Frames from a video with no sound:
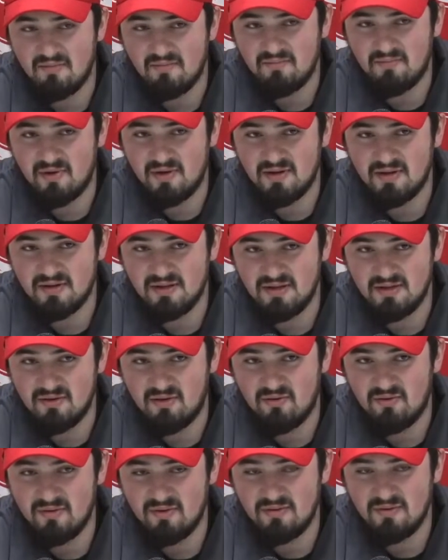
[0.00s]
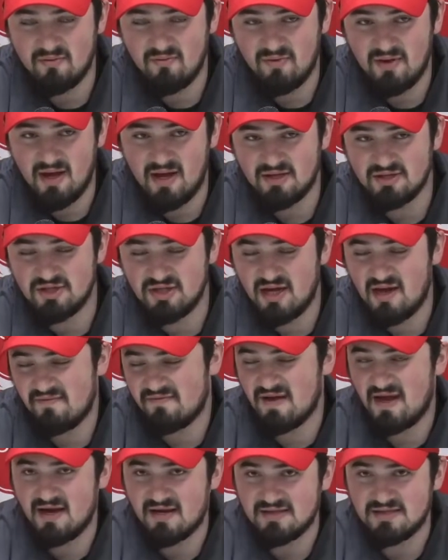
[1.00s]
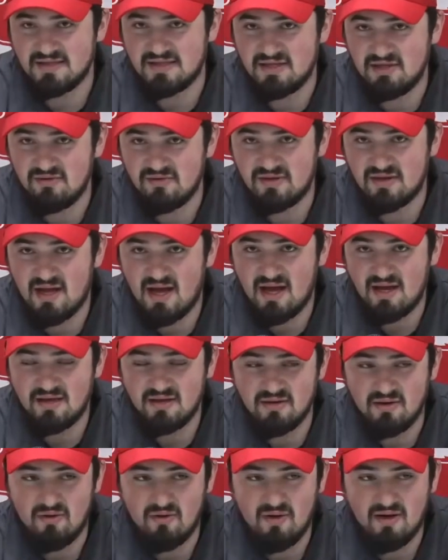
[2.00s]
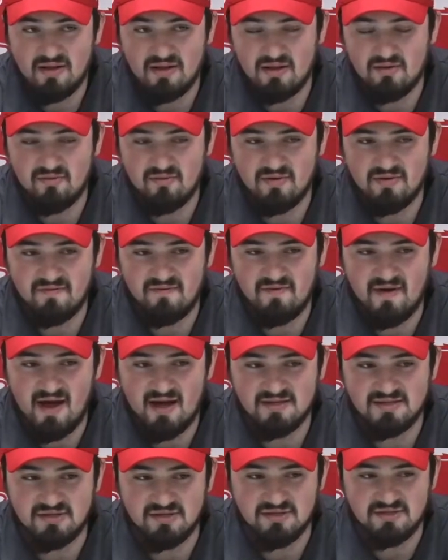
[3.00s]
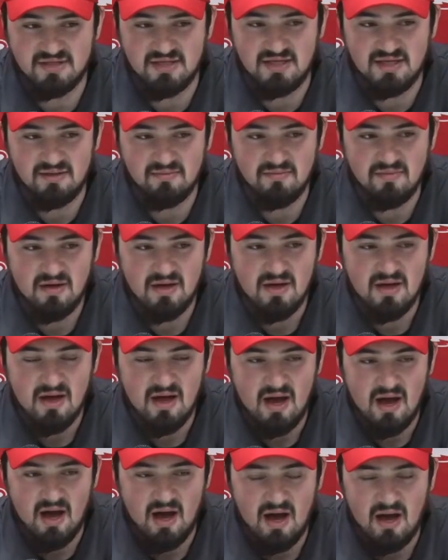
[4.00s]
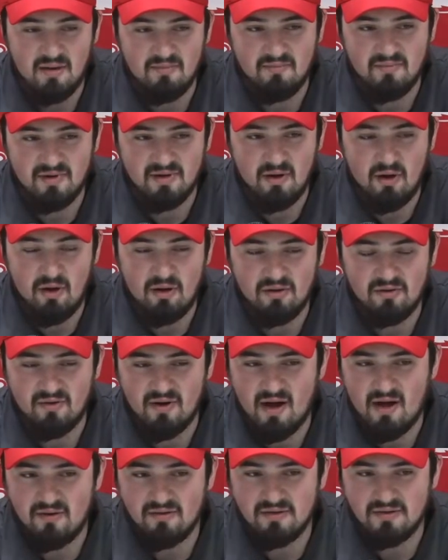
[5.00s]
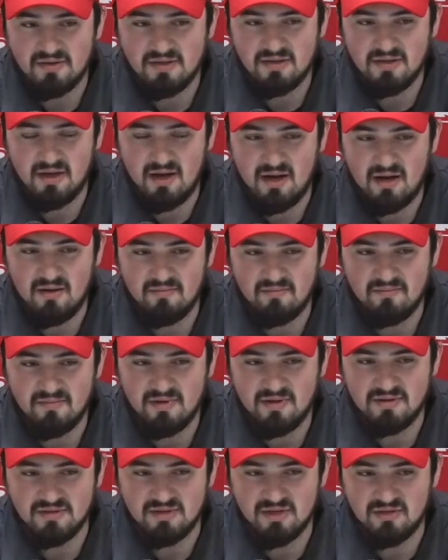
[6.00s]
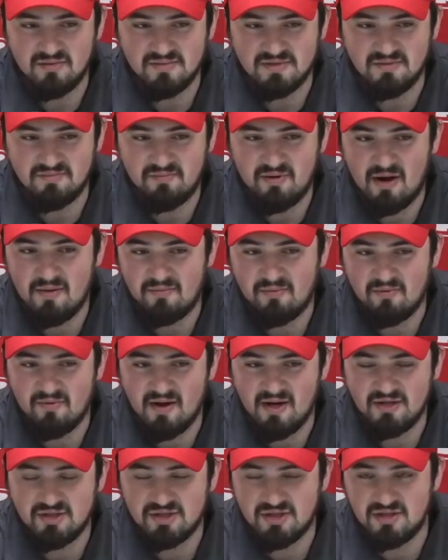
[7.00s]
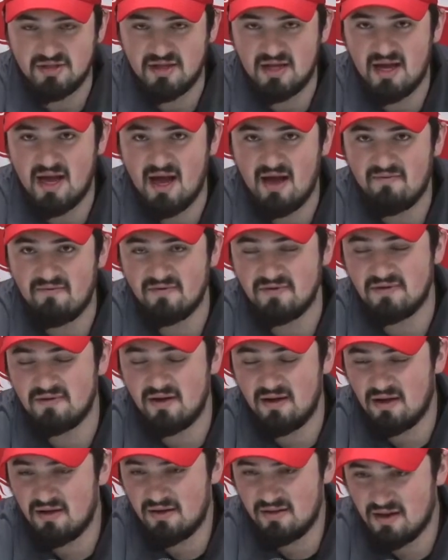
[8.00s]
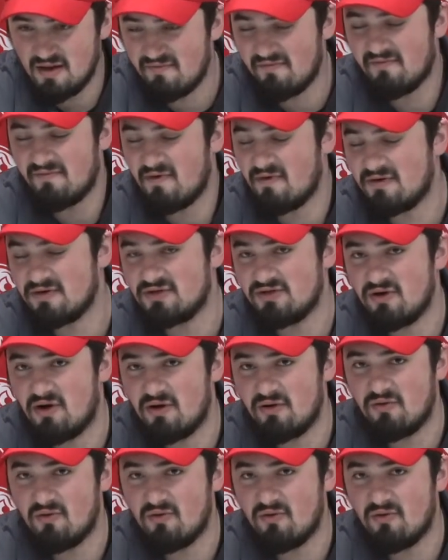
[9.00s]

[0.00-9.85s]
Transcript: but, you know, we actually have to execute that. You know, I think we're the faster team. But all around, in terms of preparation, they have a very strong